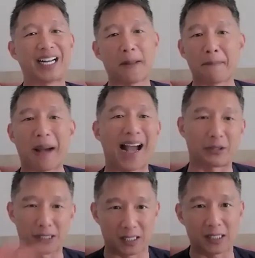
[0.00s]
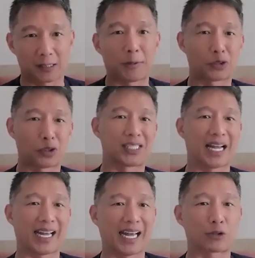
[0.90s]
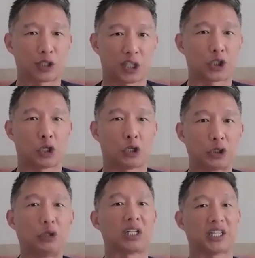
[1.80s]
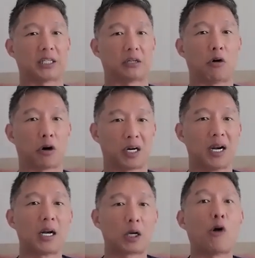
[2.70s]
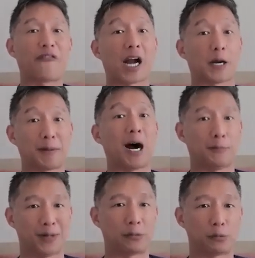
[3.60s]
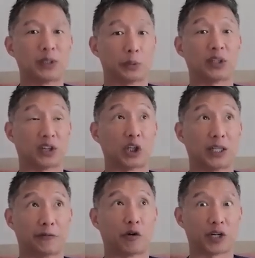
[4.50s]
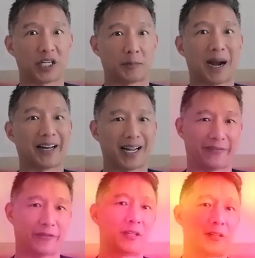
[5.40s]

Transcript: vanadium batteries as opposed to say a traditional nuclear or coal-fired power plant with a 30, 40-year mine life